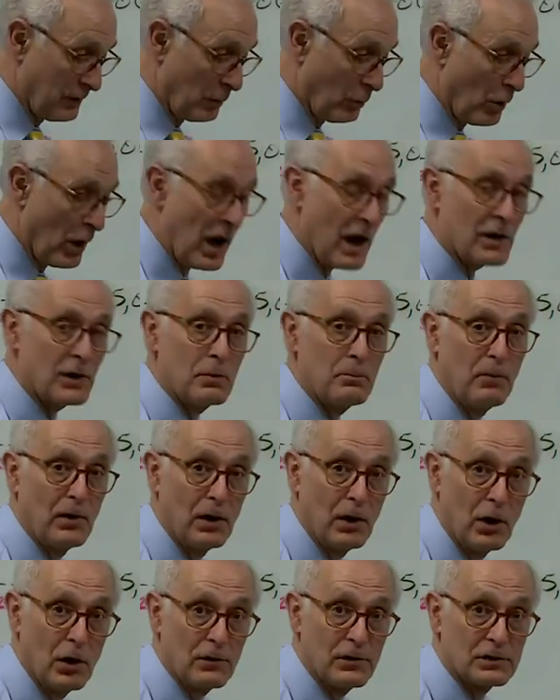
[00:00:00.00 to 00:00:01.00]
the water
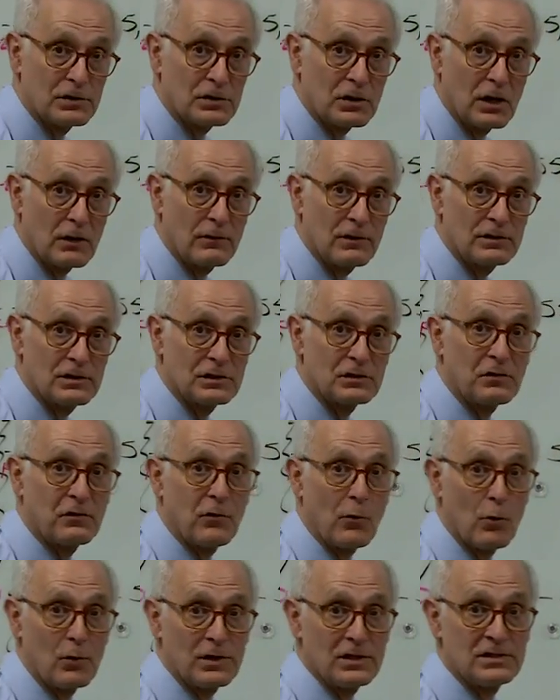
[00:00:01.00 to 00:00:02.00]
below the surface is
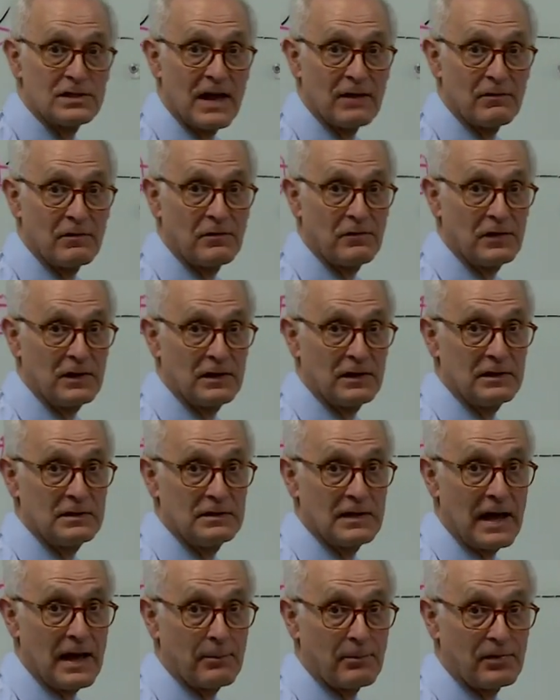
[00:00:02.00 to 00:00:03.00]
47 feet in
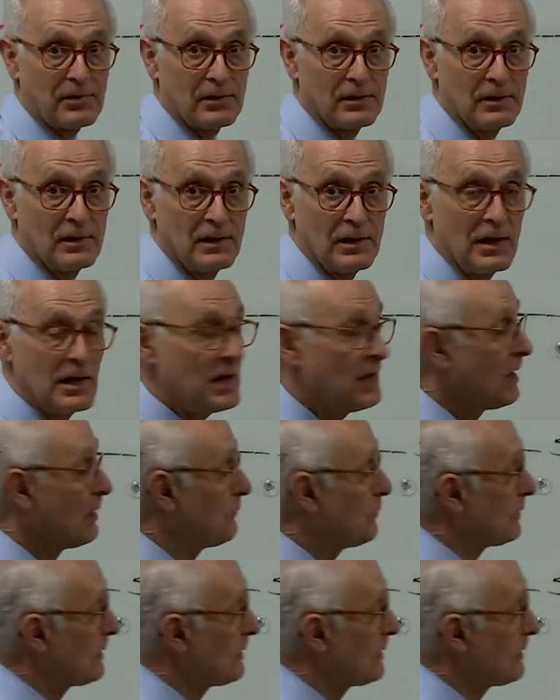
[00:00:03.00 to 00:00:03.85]
depth. If